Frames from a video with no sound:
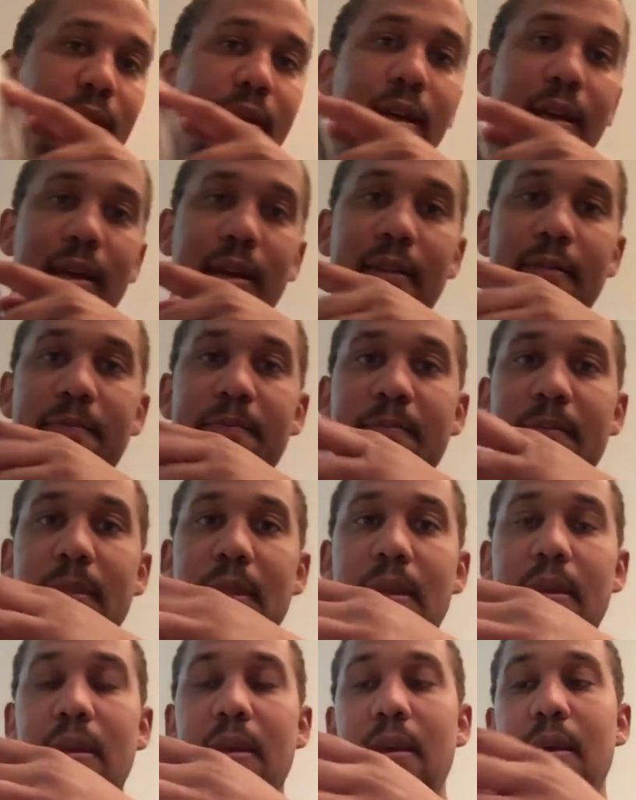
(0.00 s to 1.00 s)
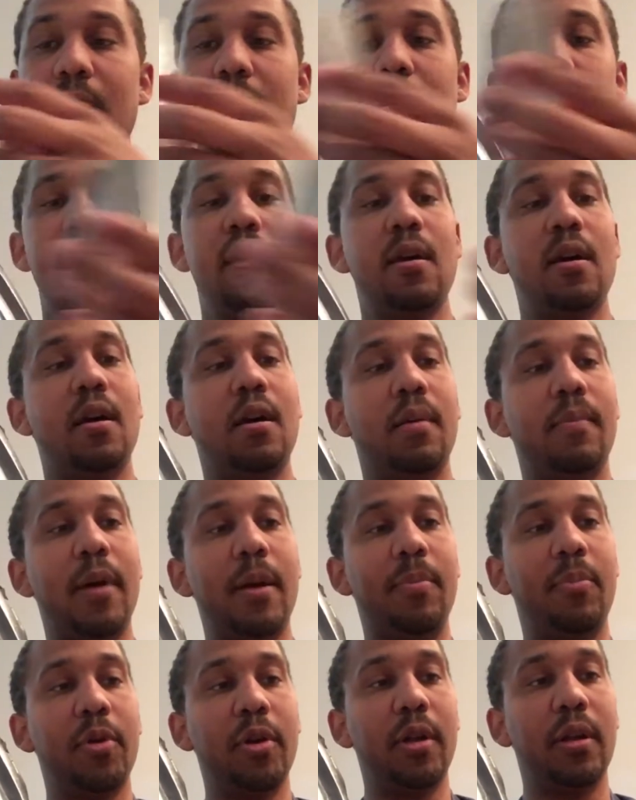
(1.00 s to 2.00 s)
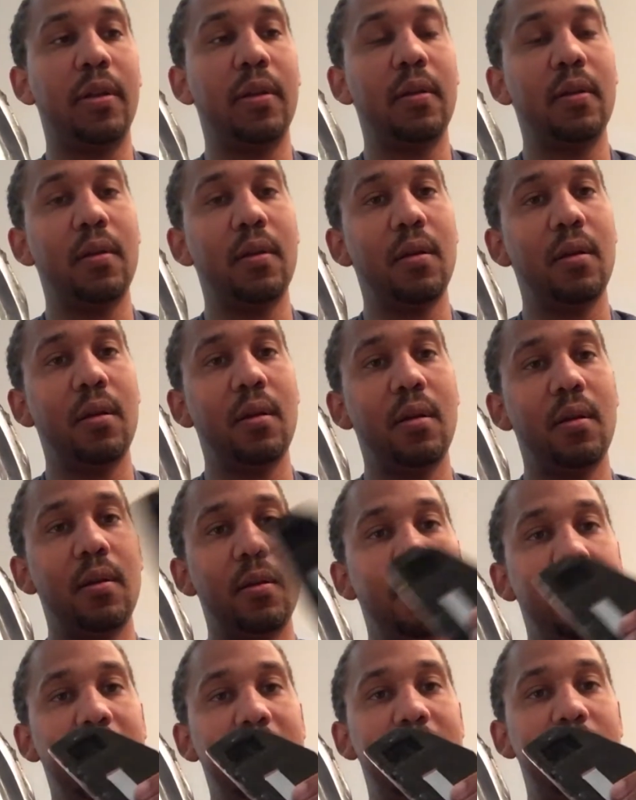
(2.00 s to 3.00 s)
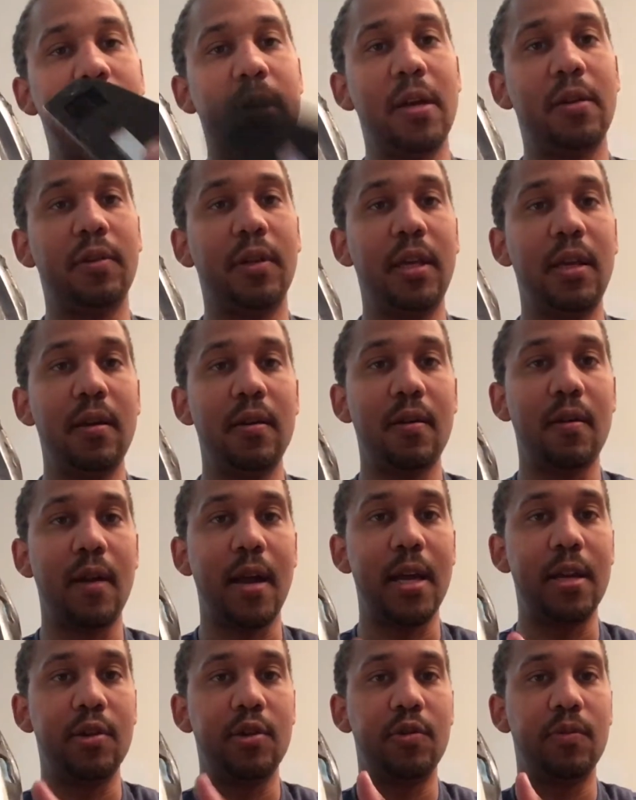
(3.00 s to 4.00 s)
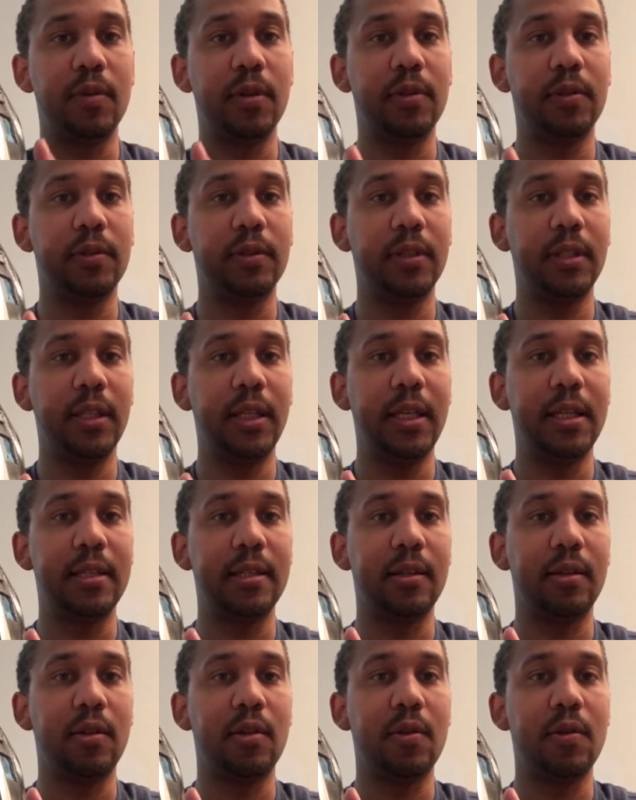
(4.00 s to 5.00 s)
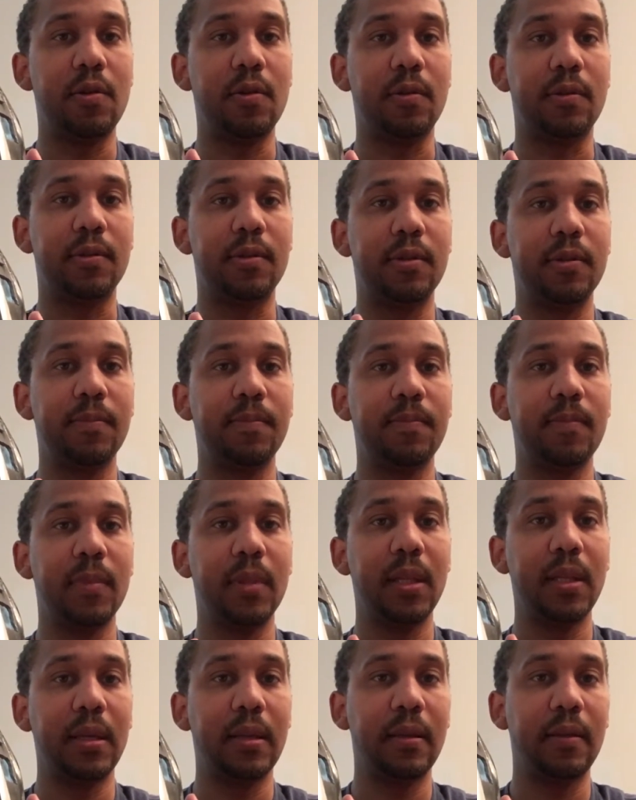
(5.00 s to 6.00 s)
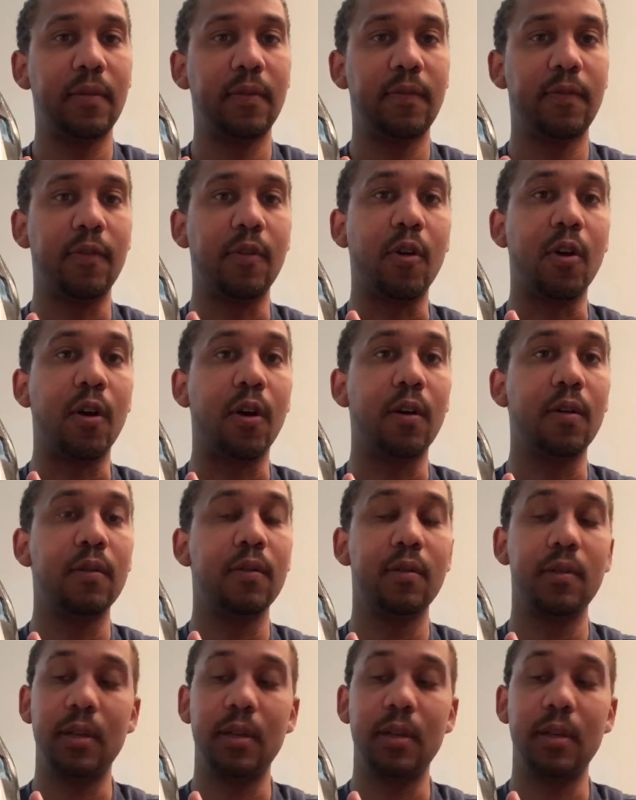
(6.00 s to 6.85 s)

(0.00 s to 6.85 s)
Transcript: tight, I put a piece of metal here and drilled these little holes for